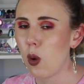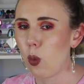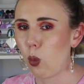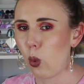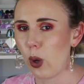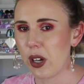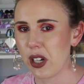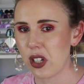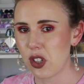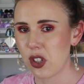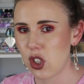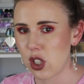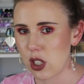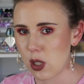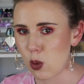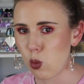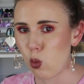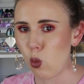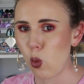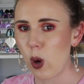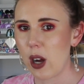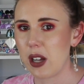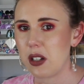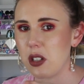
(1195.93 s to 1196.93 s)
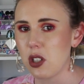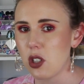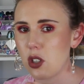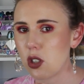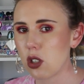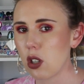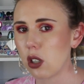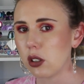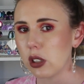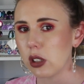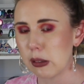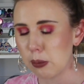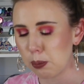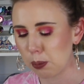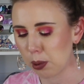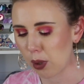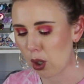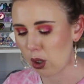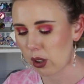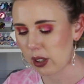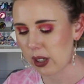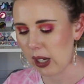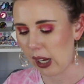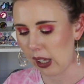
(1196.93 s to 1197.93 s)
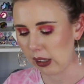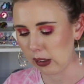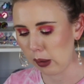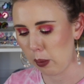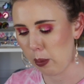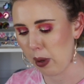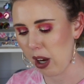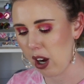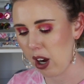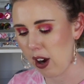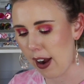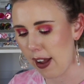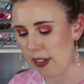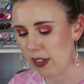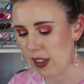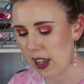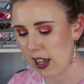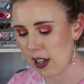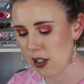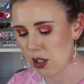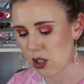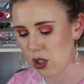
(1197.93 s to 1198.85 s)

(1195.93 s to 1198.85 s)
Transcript: when it's just one solid block color behind there.